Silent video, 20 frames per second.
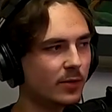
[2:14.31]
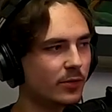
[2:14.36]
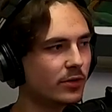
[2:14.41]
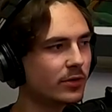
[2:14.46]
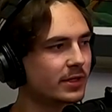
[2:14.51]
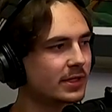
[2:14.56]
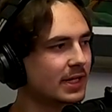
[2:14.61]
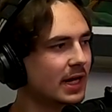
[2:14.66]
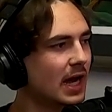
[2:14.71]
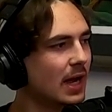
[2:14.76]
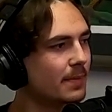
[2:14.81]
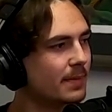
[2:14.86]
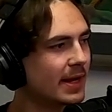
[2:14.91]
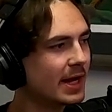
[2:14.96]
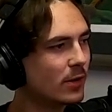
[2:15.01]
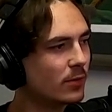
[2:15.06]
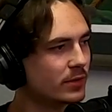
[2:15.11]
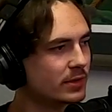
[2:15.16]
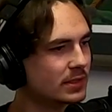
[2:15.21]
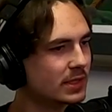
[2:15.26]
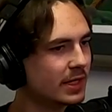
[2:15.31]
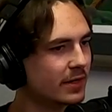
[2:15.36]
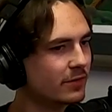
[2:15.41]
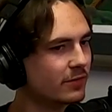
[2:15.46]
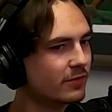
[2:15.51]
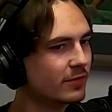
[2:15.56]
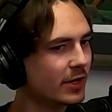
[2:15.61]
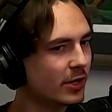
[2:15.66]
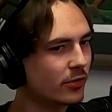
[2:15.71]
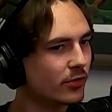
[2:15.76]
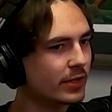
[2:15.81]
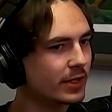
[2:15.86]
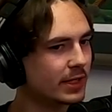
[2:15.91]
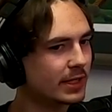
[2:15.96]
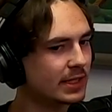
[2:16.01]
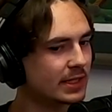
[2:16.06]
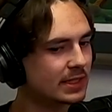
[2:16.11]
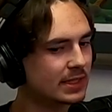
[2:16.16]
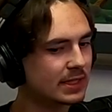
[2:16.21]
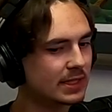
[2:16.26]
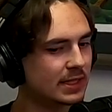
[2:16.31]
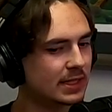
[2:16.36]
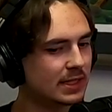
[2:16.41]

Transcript: We heard combat was like very.